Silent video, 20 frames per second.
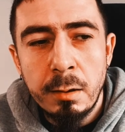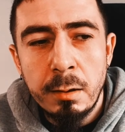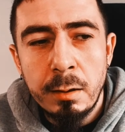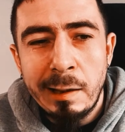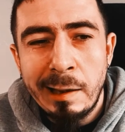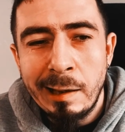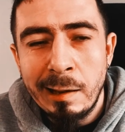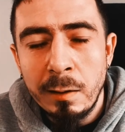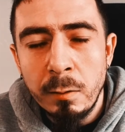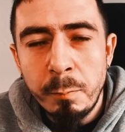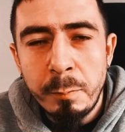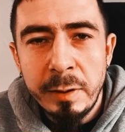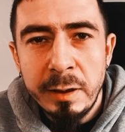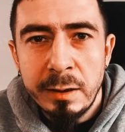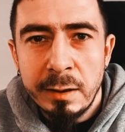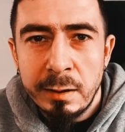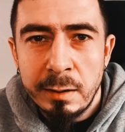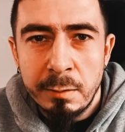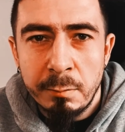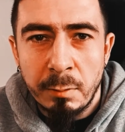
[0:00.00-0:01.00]

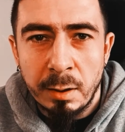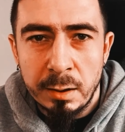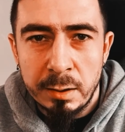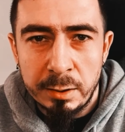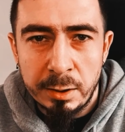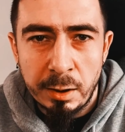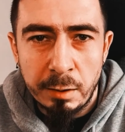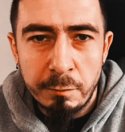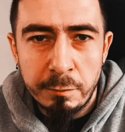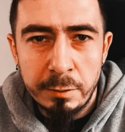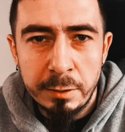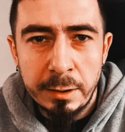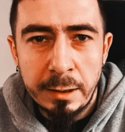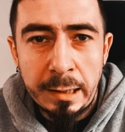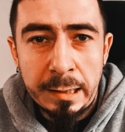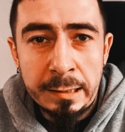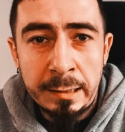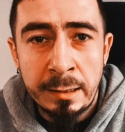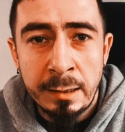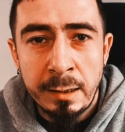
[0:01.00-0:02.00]
helping him uncover
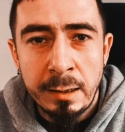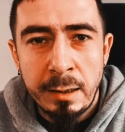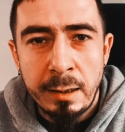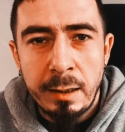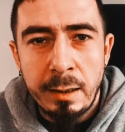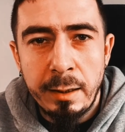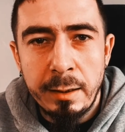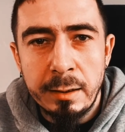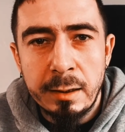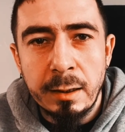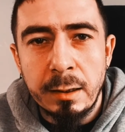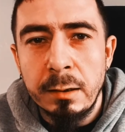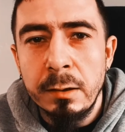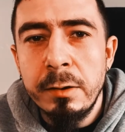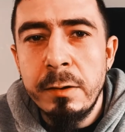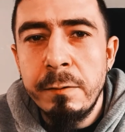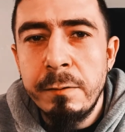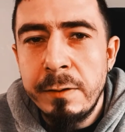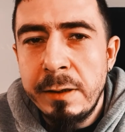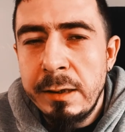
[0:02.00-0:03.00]
that and
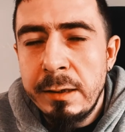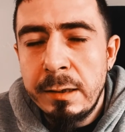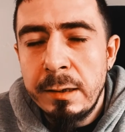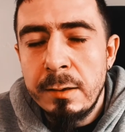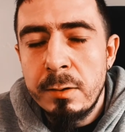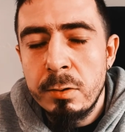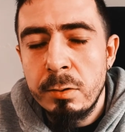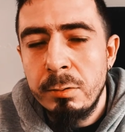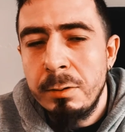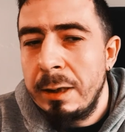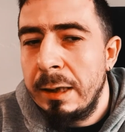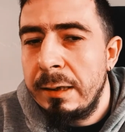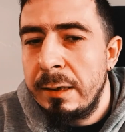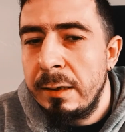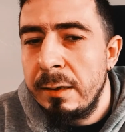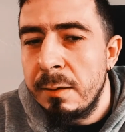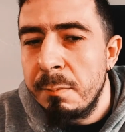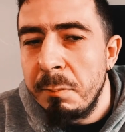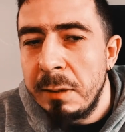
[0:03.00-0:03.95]
cultivate it so that it